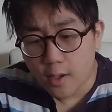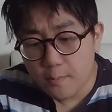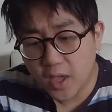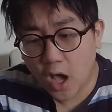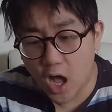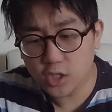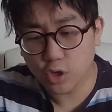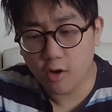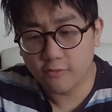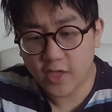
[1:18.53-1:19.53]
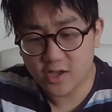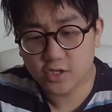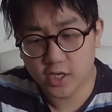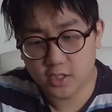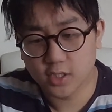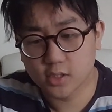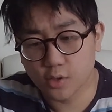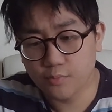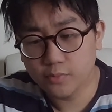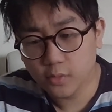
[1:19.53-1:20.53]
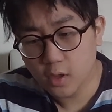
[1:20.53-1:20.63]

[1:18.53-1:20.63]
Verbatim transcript: Because of the education system,